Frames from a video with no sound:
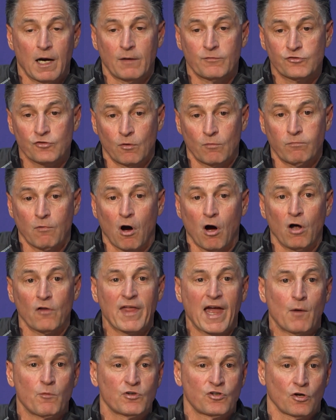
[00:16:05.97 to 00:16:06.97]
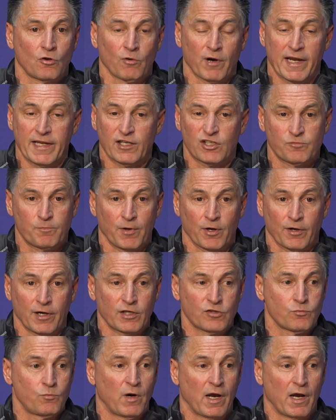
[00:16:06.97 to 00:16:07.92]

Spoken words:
So all that was a great experience.